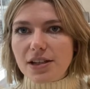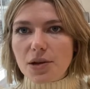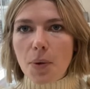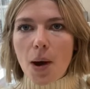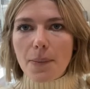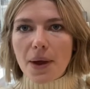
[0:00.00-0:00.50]
You
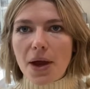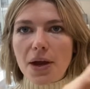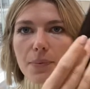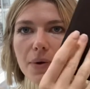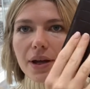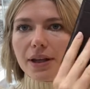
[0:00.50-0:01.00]
pop that
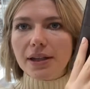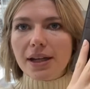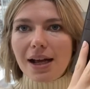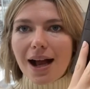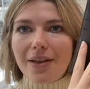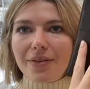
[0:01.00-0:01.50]
open,
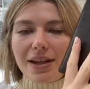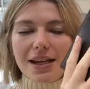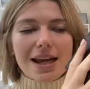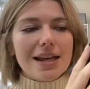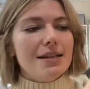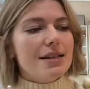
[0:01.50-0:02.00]
and then
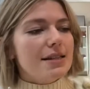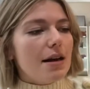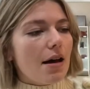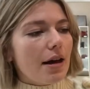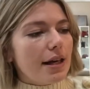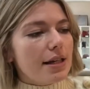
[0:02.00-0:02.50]

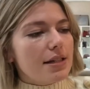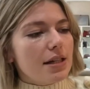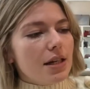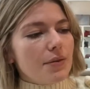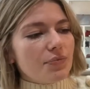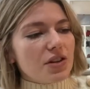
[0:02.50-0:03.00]
inside
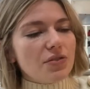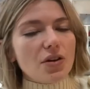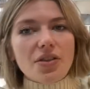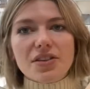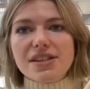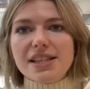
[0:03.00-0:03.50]
you've
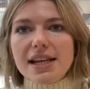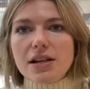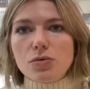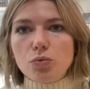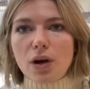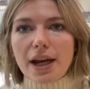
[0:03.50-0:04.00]
got the
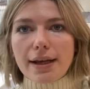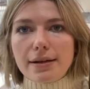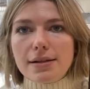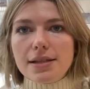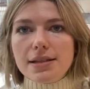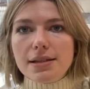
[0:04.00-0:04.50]
six
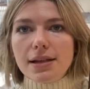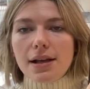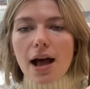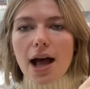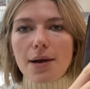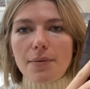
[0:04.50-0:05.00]
rings,
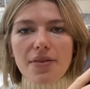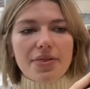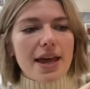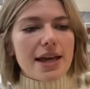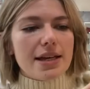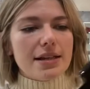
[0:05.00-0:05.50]
and
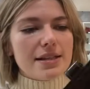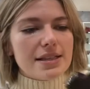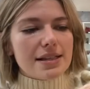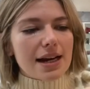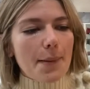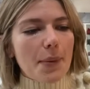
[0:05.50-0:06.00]
they
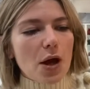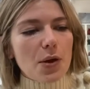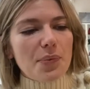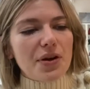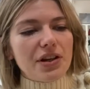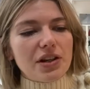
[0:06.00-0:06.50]
snap
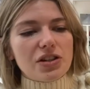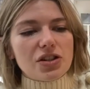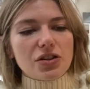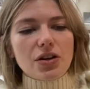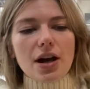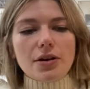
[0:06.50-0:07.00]
open and
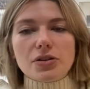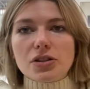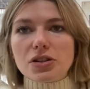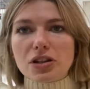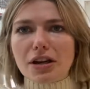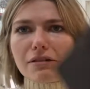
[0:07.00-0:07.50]
shut. I'll
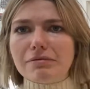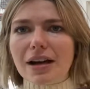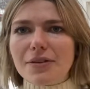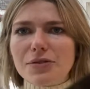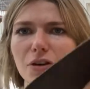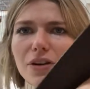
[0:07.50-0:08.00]
just show,
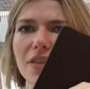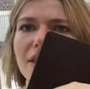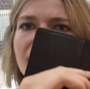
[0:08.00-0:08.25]
I'm trying to think